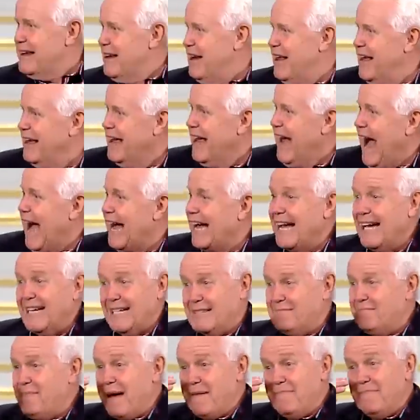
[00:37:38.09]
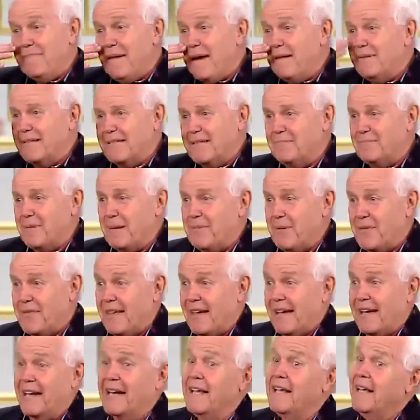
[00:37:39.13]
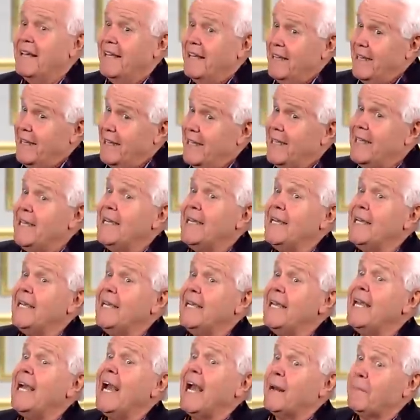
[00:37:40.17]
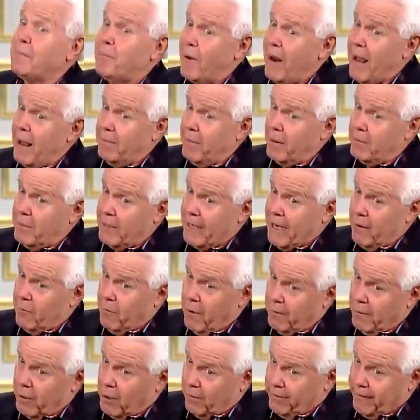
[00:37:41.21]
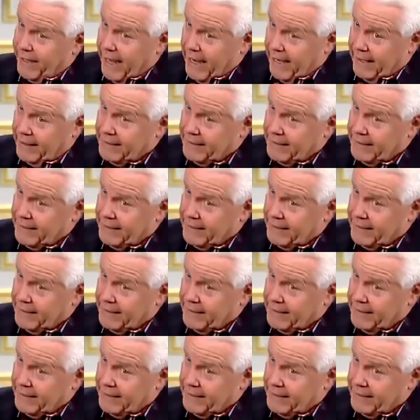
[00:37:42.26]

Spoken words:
You know, I guess maybe some people thinking, hey, he got a problem with that woman over there.